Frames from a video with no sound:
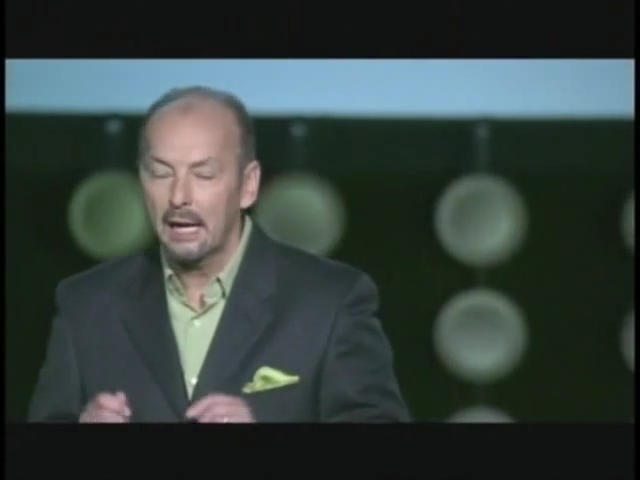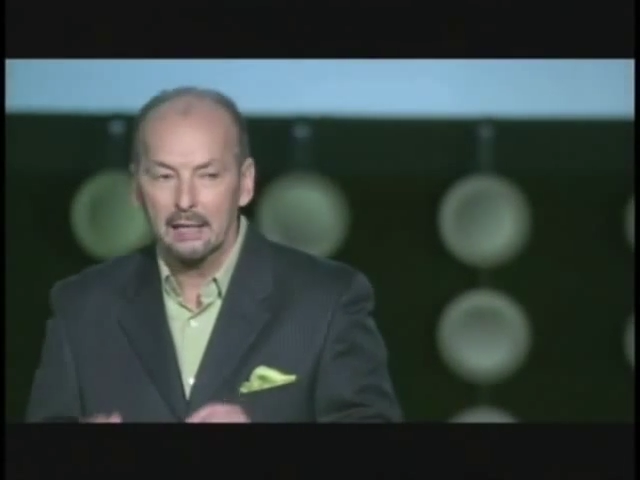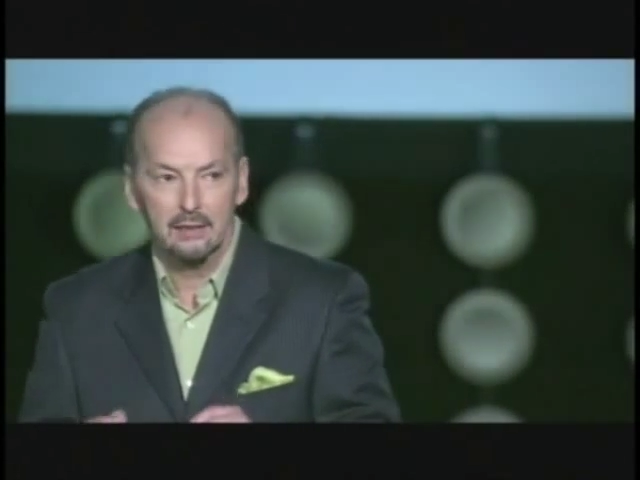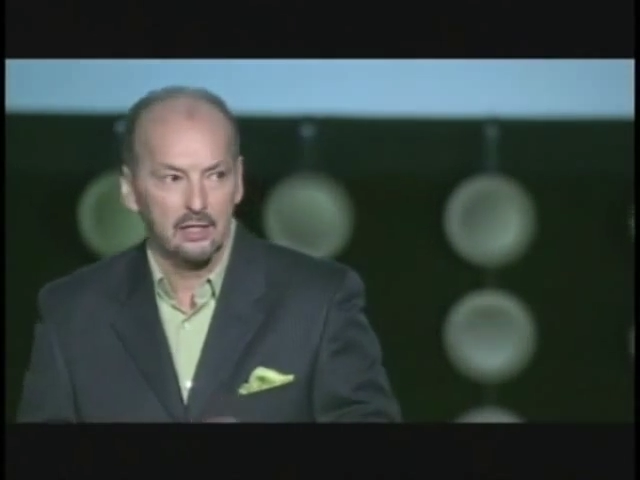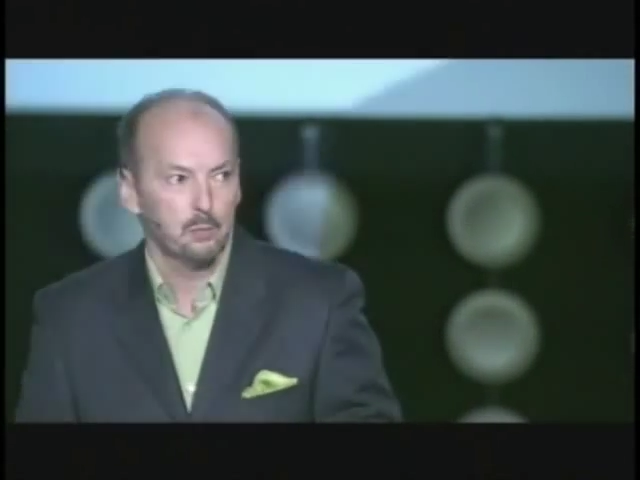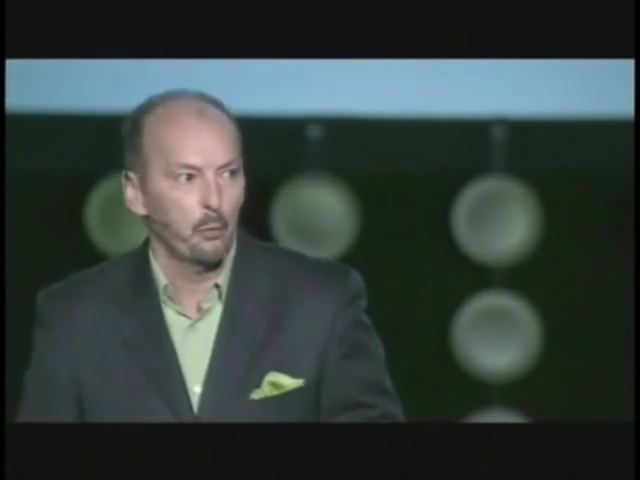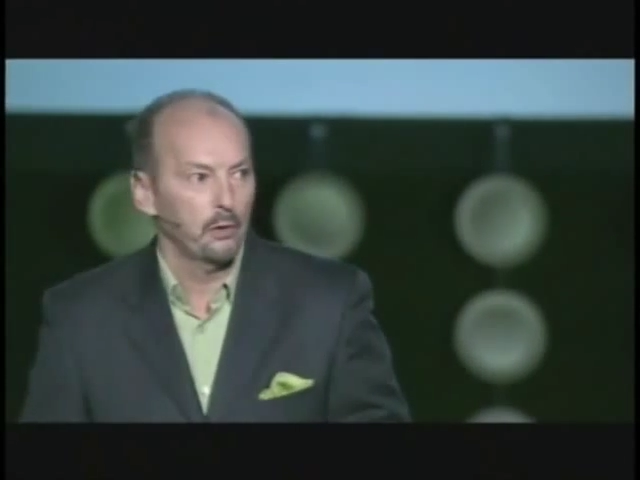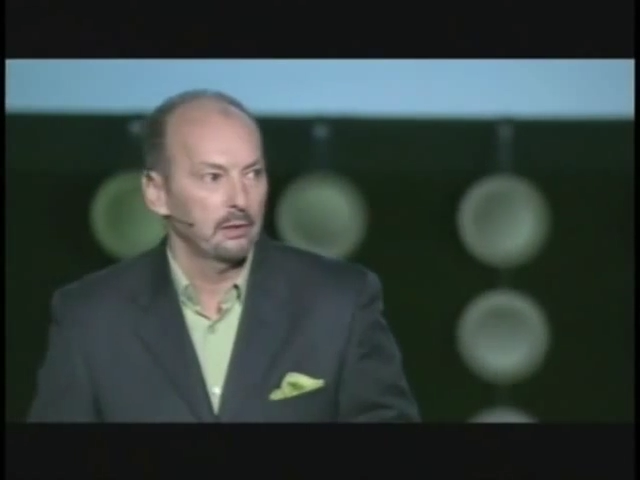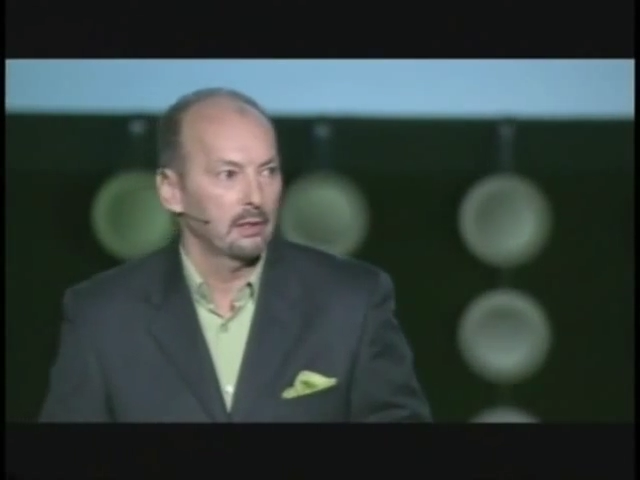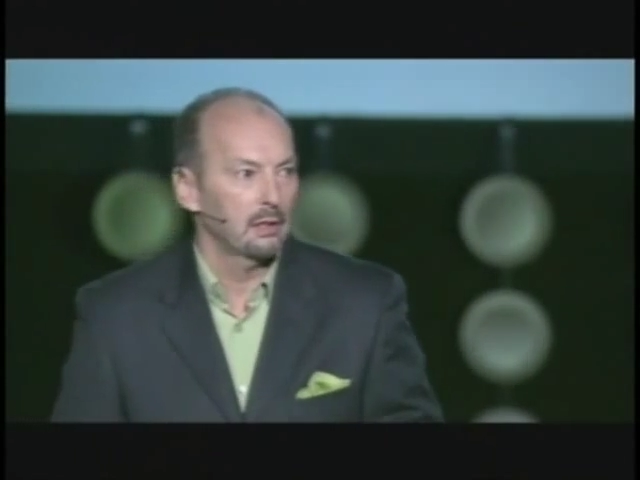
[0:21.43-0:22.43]
at this
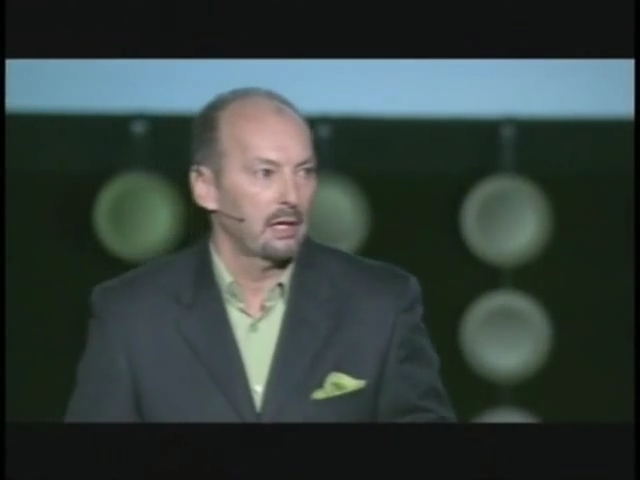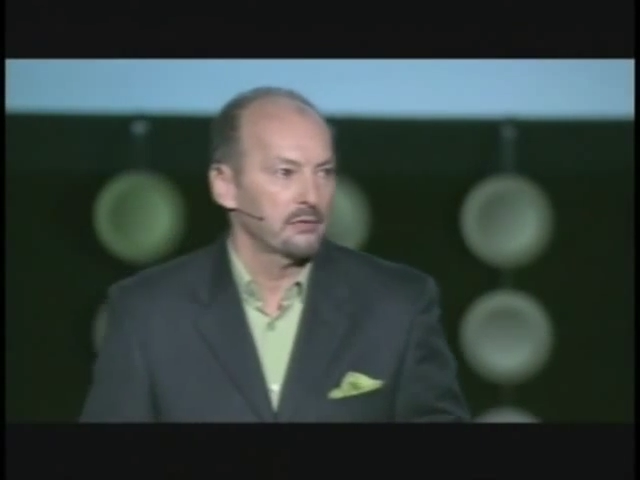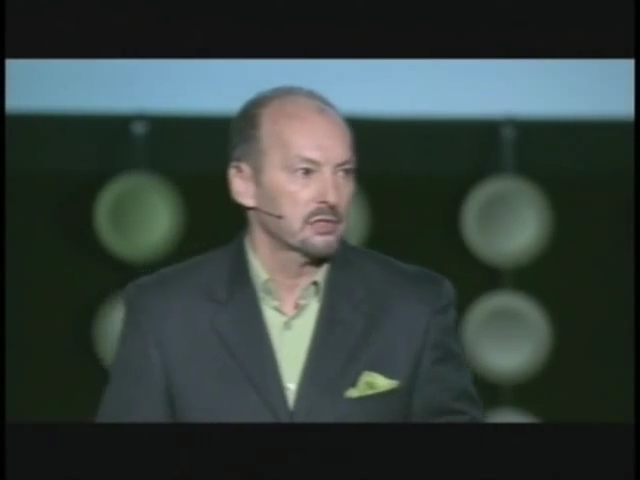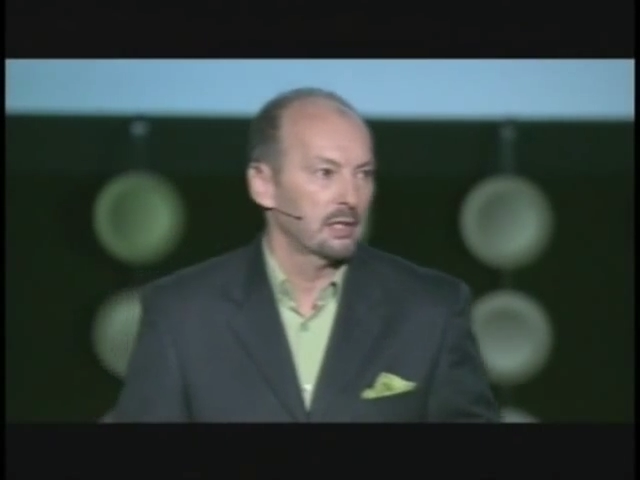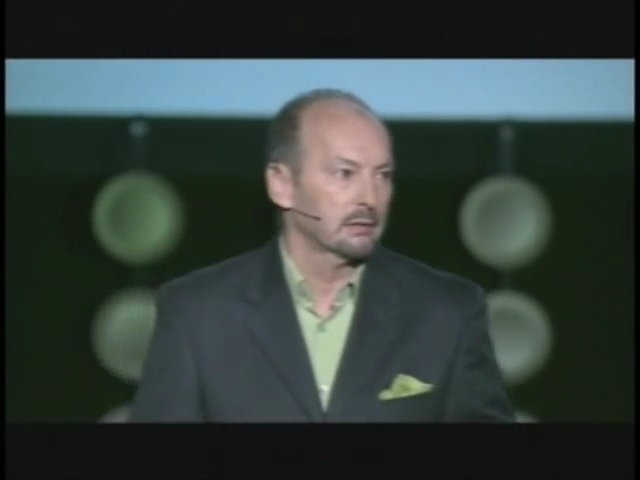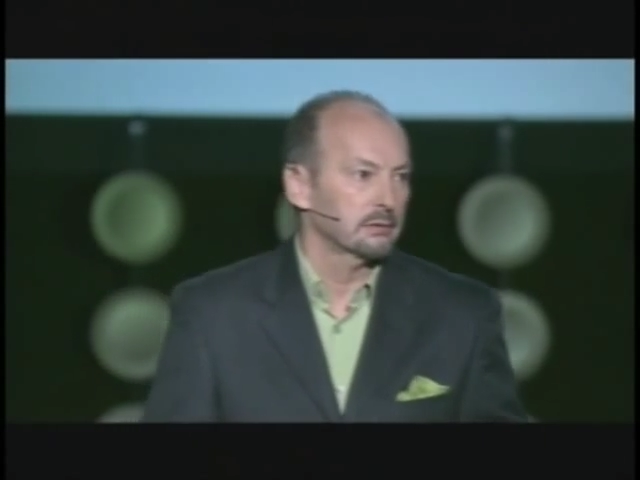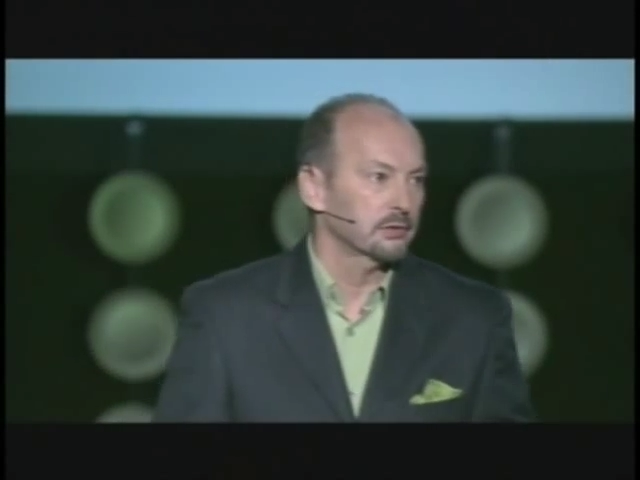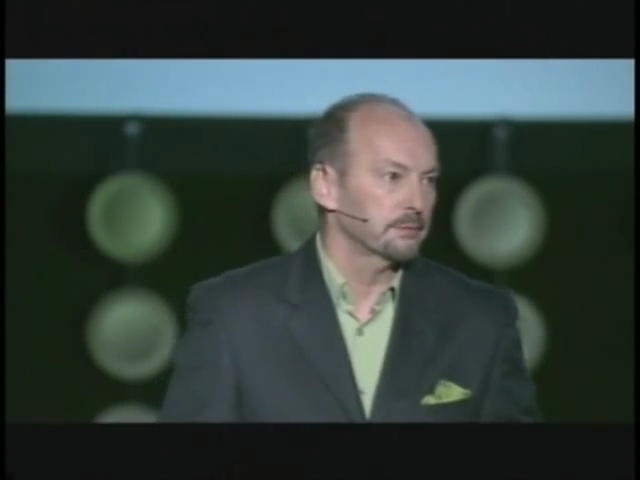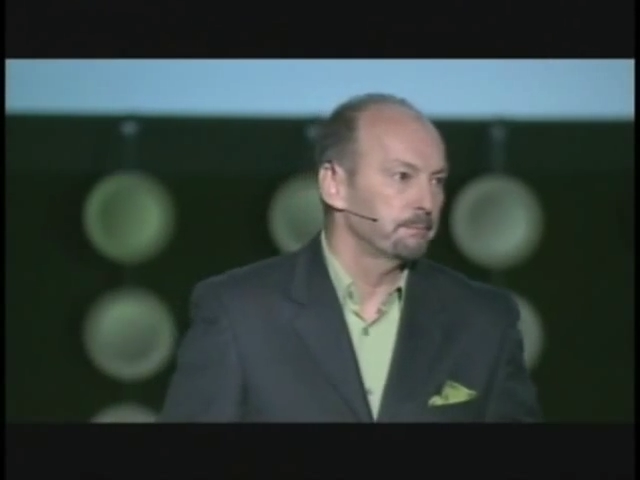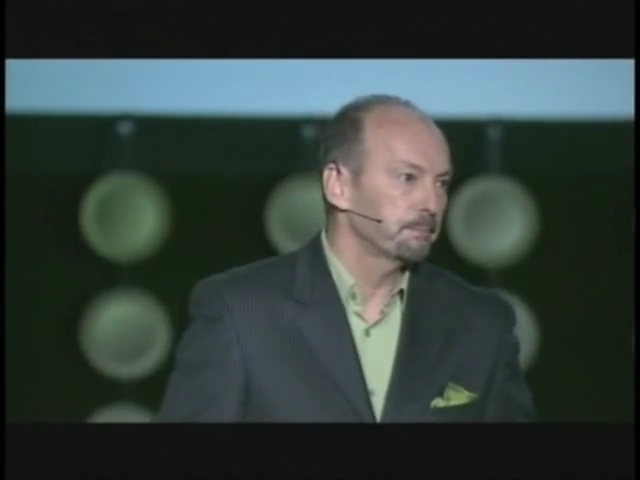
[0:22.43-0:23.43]
point in their life
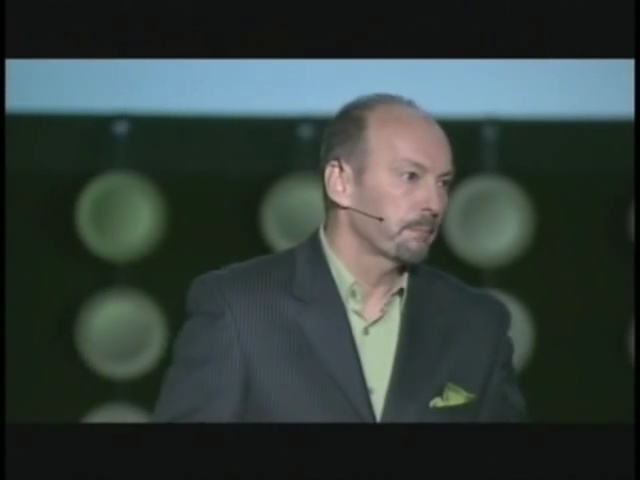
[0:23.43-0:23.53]
cycles.